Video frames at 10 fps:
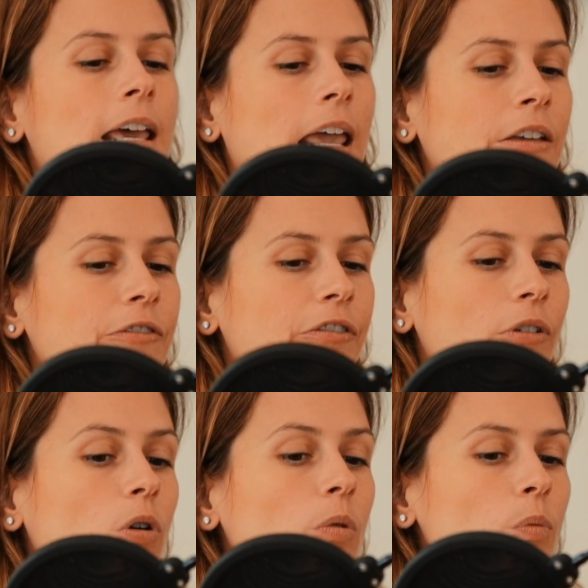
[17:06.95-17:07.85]
In
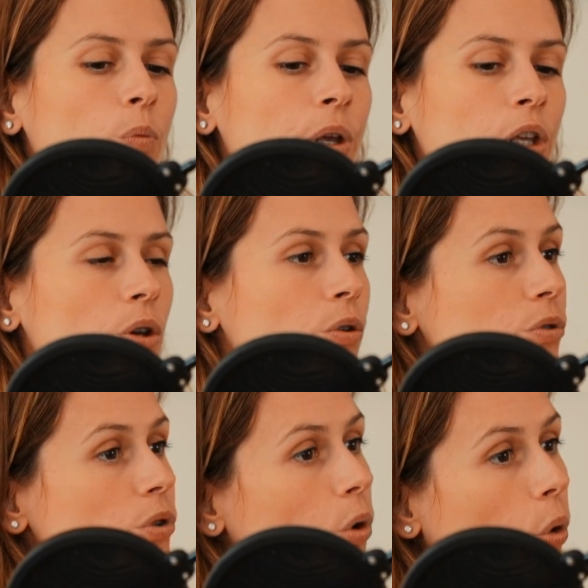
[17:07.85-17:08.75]
form, we
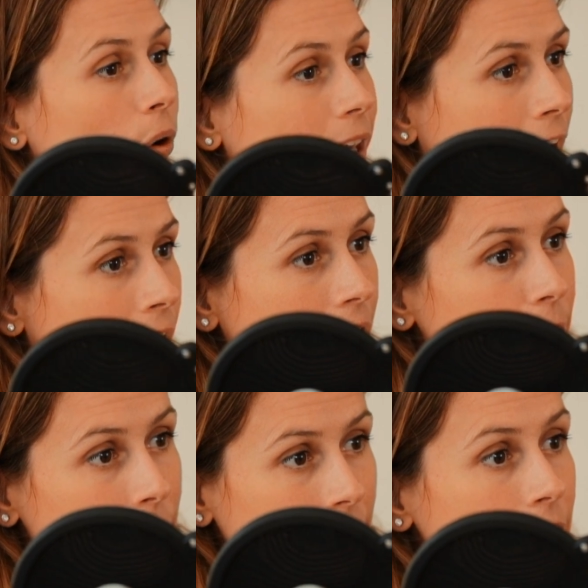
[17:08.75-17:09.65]
use
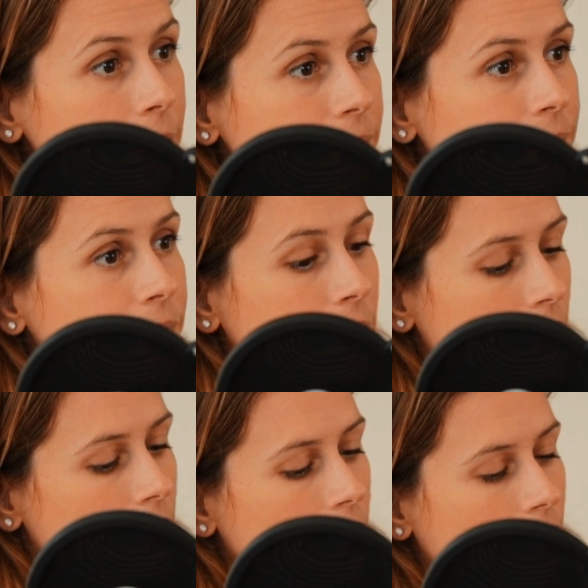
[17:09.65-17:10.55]
organic pea,
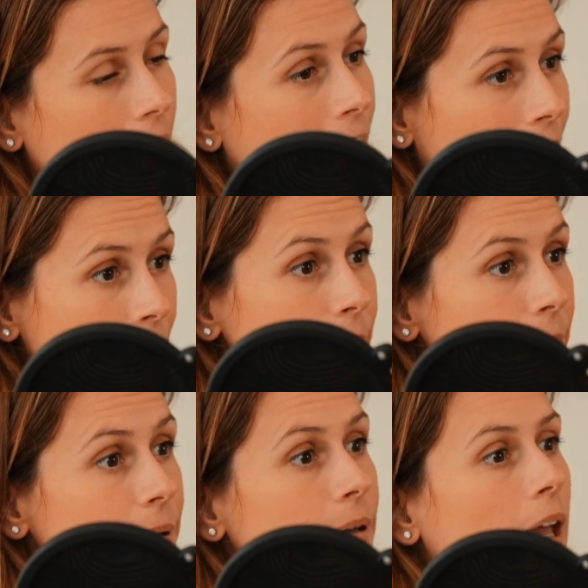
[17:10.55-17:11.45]
hemp,
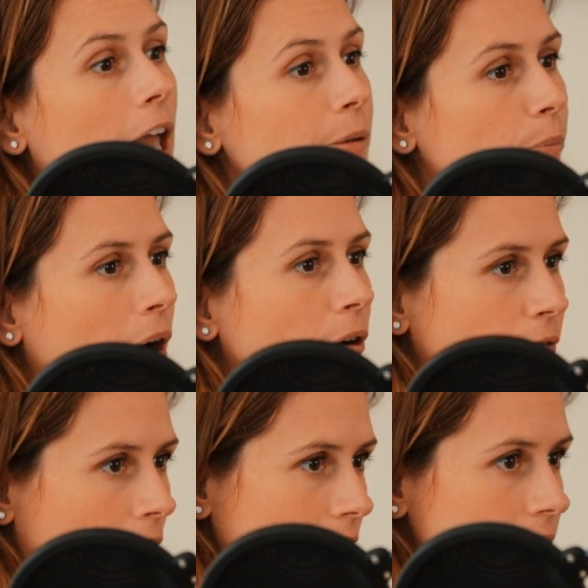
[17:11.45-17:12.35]
and brown
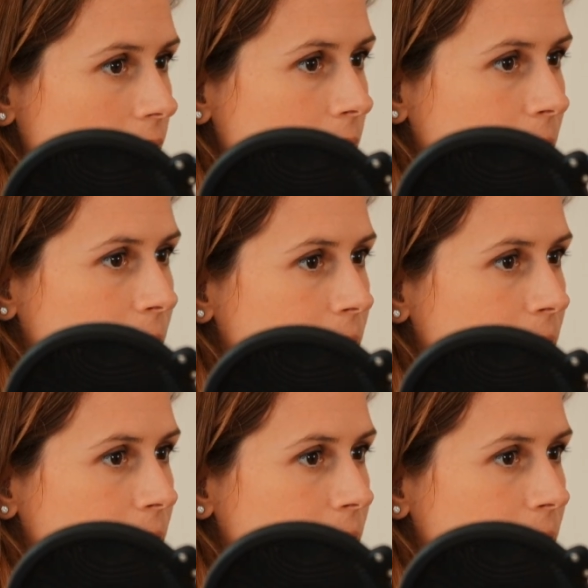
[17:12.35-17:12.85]
rice.